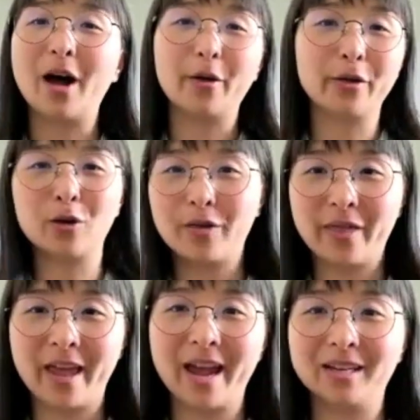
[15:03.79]
other
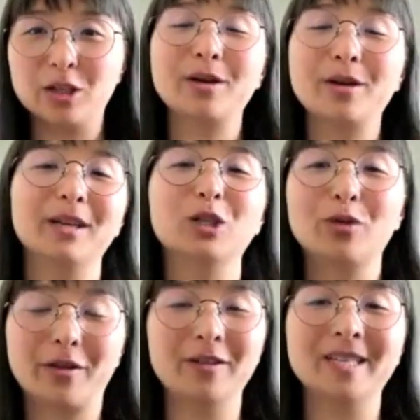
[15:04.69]
than treatments
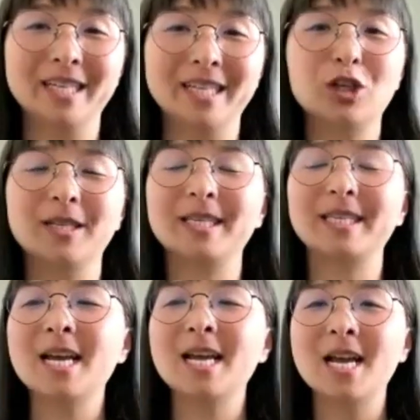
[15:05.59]
with physicians.